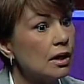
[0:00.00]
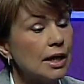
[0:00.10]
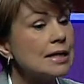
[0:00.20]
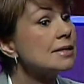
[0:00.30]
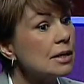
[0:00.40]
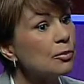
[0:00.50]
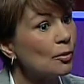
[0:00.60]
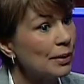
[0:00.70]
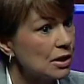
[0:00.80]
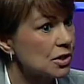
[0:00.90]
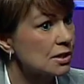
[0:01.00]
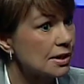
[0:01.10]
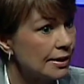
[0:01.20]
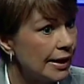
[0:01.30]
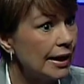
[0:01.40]
and see more patients
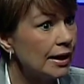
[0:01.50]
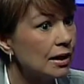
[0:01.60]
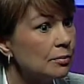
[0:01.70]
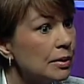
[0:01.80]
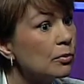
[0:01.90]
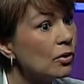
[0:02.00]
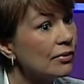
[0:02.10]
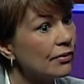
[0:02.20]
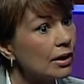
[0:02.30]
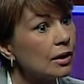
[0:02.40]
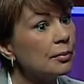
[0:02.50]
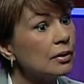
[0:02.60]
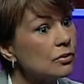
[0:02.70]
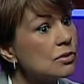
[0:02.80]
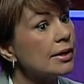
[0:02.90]
a day and be more available
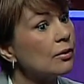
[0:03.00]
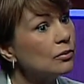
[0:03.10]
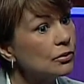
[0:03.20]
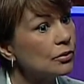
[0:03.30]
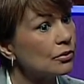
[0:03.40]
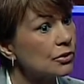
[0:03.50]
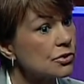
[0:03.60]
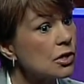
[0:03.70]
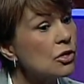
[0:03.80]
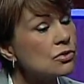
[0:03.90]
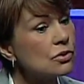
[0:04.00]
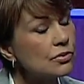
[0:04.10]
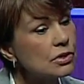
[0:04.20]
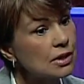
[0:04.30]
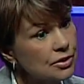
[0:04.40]
to their own doctors. So
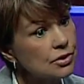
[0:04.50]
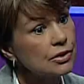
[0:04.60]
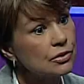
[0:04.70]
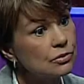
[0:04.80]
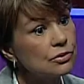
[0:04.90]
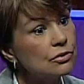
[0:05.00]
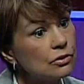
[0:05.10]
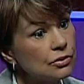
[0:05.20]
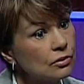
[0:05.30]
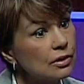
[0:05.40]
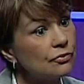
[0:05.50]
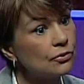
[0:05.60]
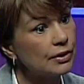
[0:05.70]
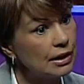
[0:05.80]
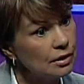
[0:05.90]
it's actually good not only
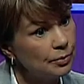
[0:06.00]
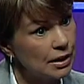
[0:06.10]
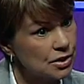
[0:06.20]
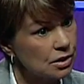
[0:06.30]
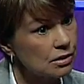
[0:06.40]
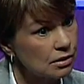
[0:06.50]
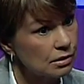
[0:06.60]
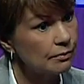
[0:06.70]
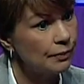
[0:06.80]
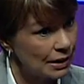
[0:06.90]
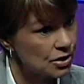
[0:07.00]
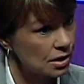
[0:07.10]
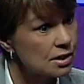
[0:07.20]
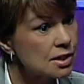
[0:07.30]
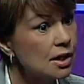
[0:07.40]
for inpatient
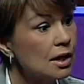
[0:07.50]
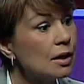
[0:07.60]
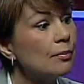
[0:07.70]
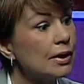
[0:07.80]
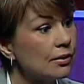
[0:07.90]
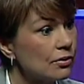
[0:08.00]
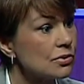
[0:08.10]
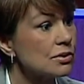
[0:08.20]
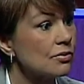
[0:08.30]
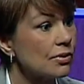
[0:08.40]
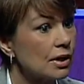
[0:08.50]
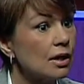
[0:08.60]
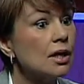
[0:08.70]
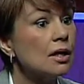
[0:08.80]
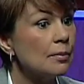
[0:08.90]
patients, but also the
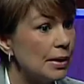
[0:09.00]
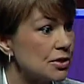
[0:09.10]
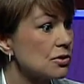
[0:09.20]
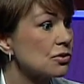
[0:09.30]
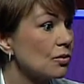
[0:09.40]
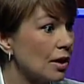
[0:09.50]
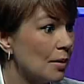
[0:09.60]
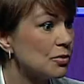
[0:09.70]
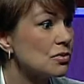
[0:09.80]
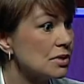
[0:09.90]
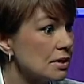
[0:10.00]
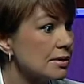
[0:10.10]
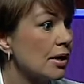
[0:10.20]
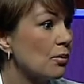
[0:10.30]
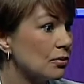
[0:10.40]
patients who come to see
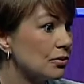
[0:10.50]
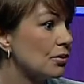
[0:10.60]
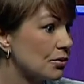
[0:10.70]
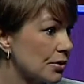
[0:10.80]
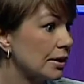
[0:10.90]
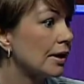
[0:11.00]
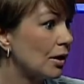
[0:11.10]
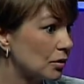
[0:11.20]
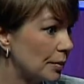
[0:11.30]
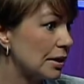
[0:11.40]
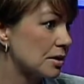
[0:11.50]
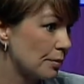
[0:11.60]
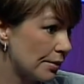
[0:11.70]
their own doctor in outpatient practice.